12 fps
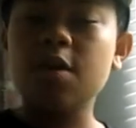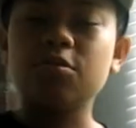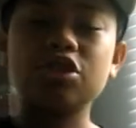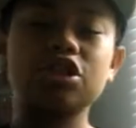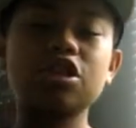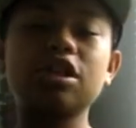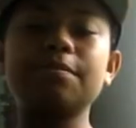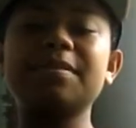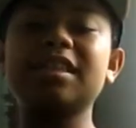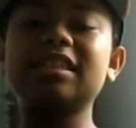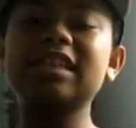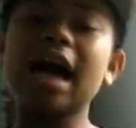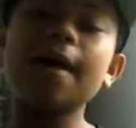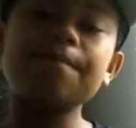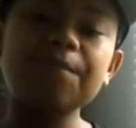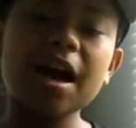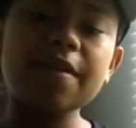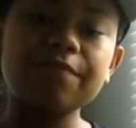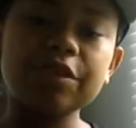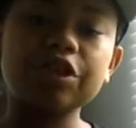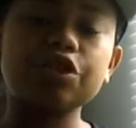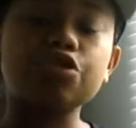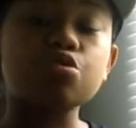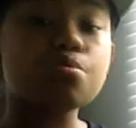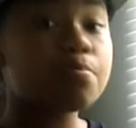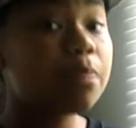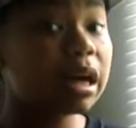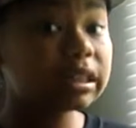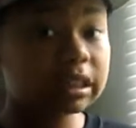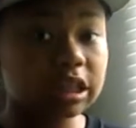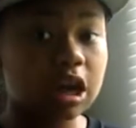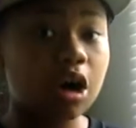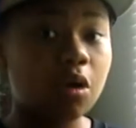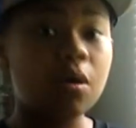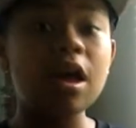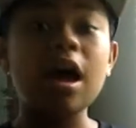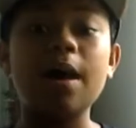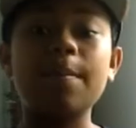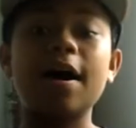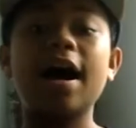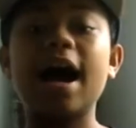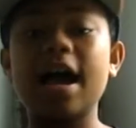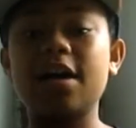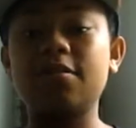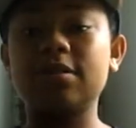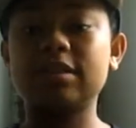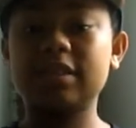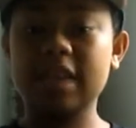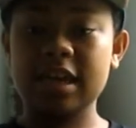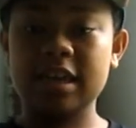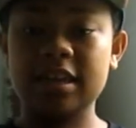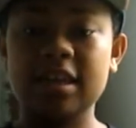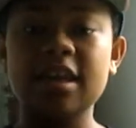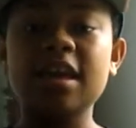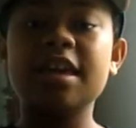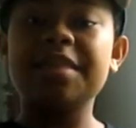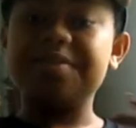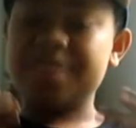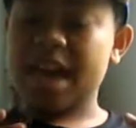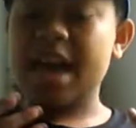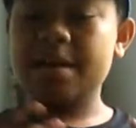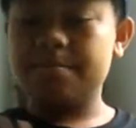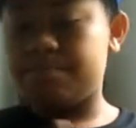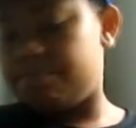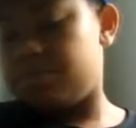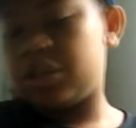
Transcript: which is going to be the top 5 features you must know about iOS 8 that,